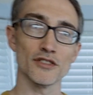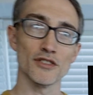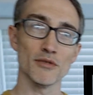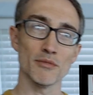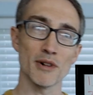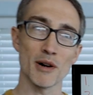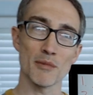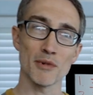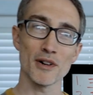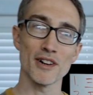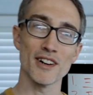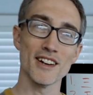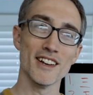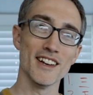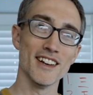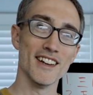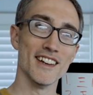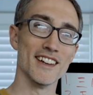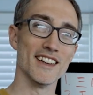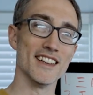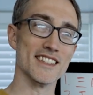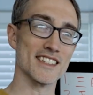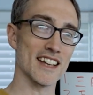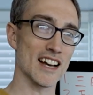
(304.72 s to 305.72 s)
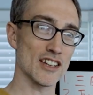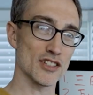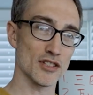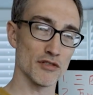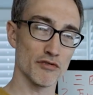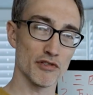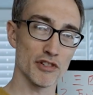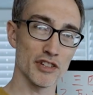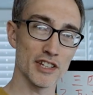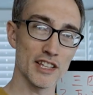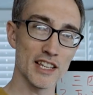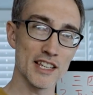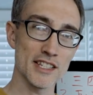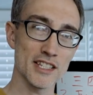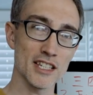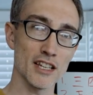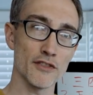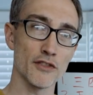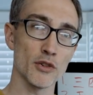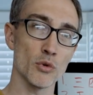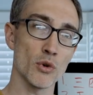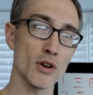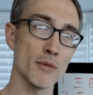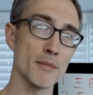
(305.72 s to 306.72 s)
to remember, it's actually really easy.
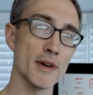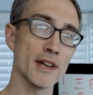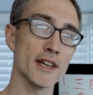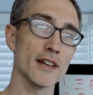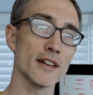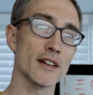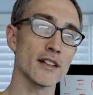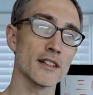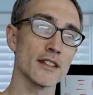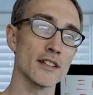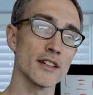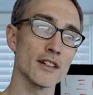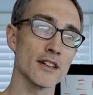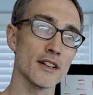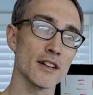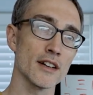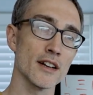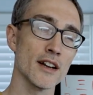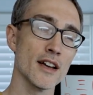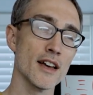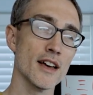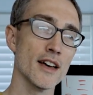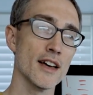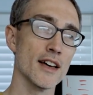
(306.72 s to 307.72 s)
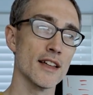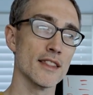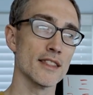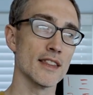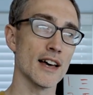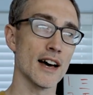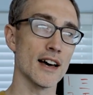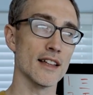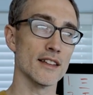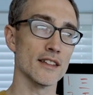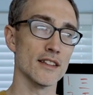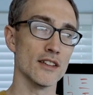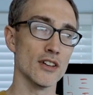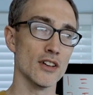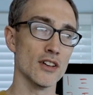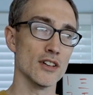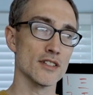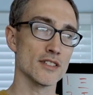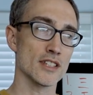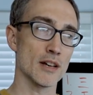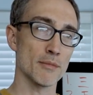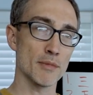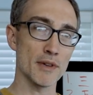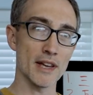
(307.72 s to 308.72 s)
If you want to make it clear that
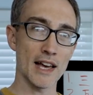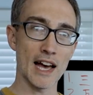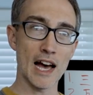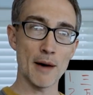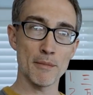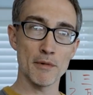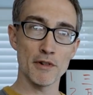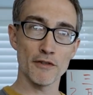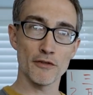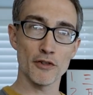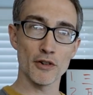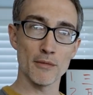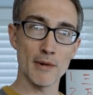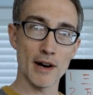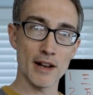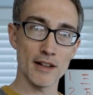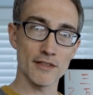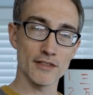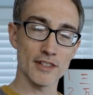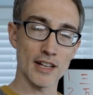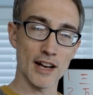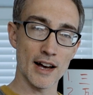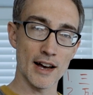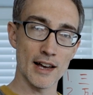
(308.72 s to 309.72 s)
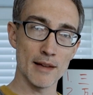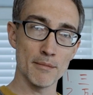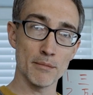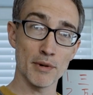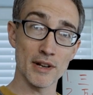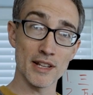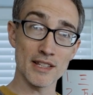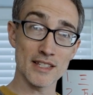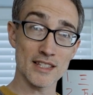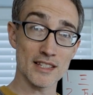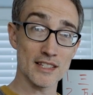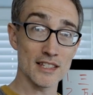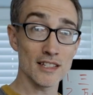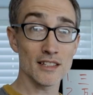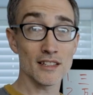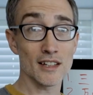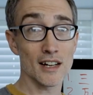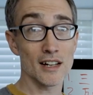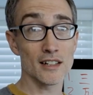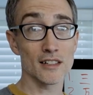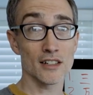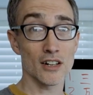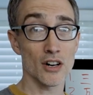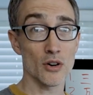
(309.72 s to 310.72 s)
something happened for a amount of time, but it's still
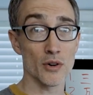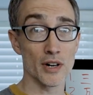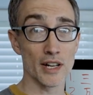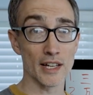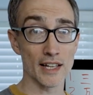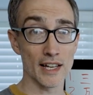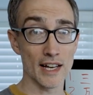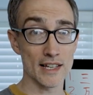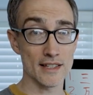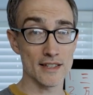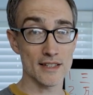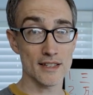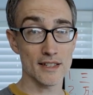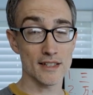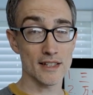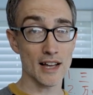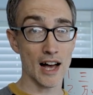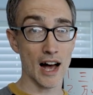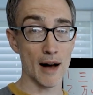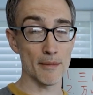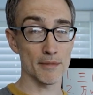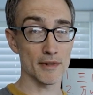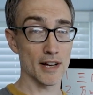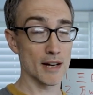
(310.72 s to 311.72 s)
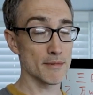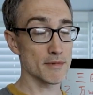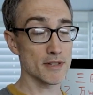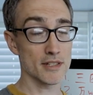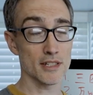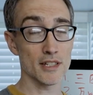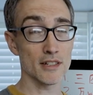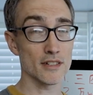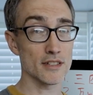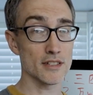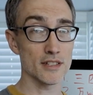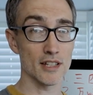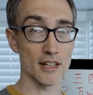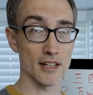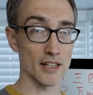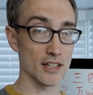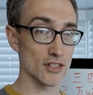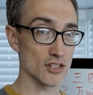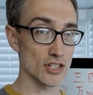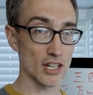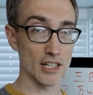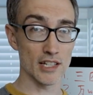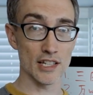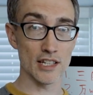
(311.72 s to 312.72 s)
ongoing, it hasn't stopped, I'm still
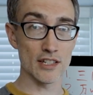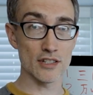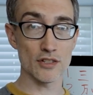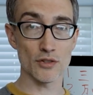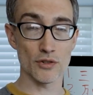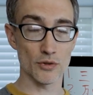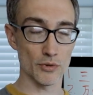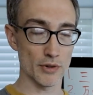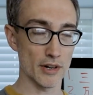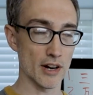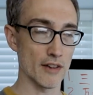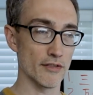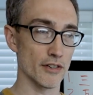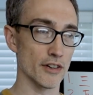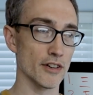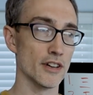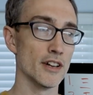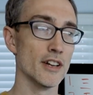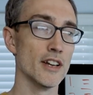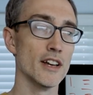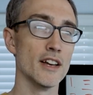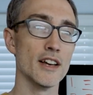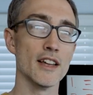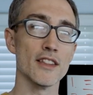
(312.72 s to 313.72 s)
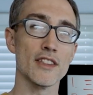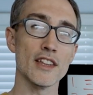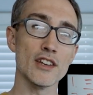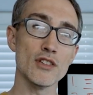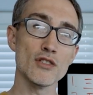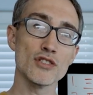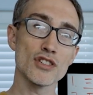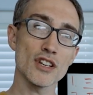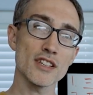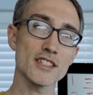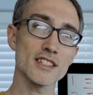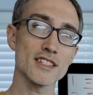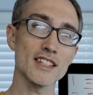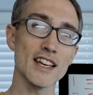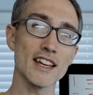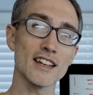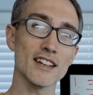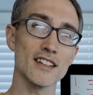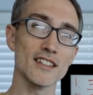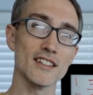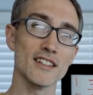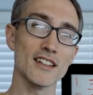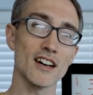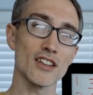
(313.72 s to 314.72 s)
studying Chinese or whatever, then you just
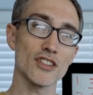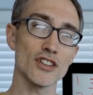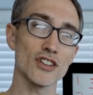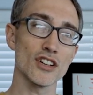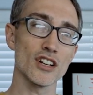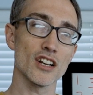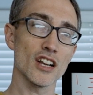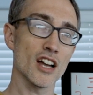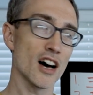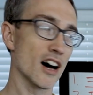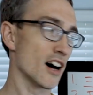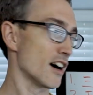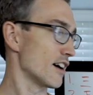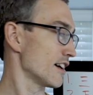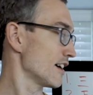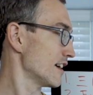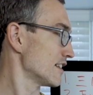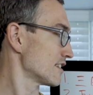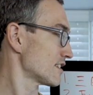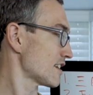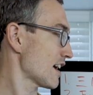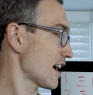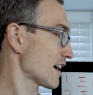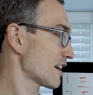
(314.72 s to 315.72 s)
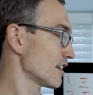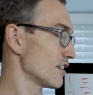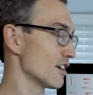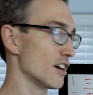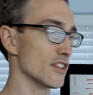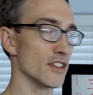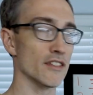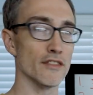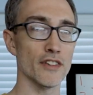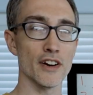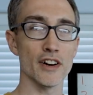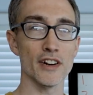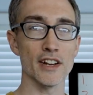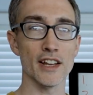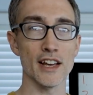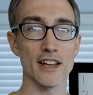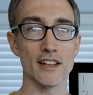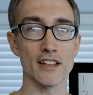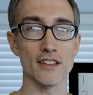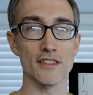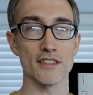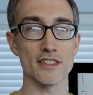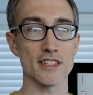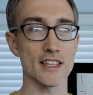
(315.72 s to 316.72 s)
take another la and tack it on the very
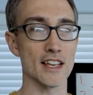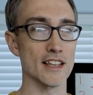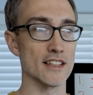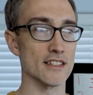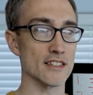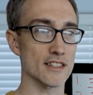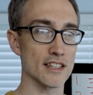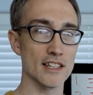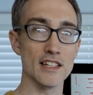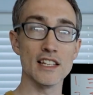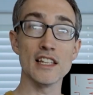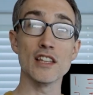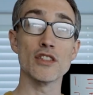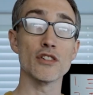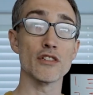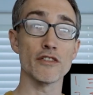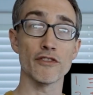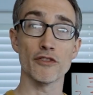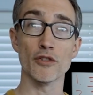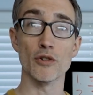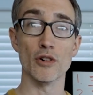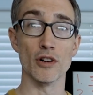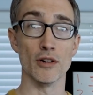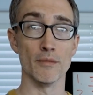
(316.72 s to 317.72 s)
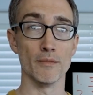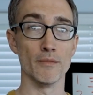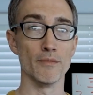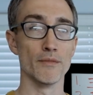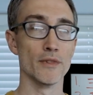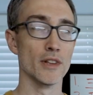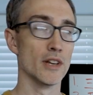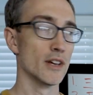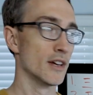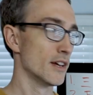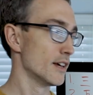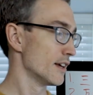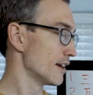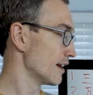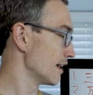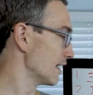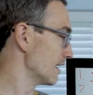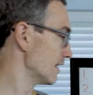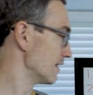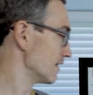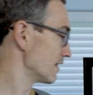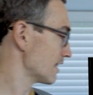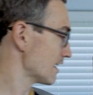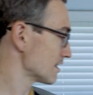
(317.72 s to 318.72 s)
end of the sentence in either form.
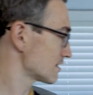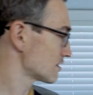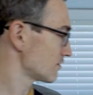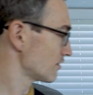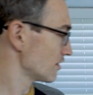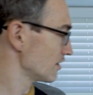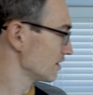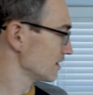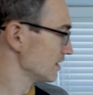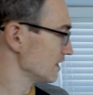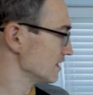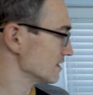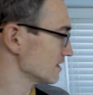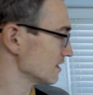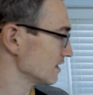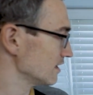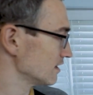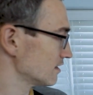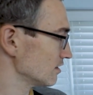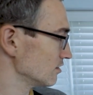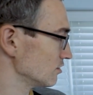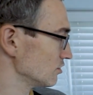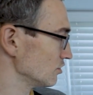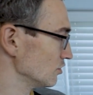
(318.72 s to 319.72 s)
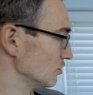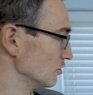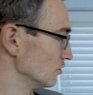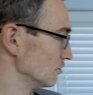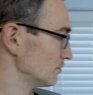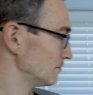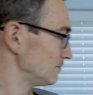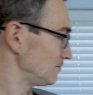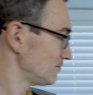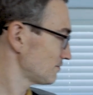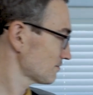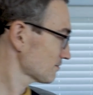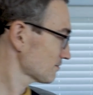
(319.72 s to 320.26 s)
And that's very easy to do.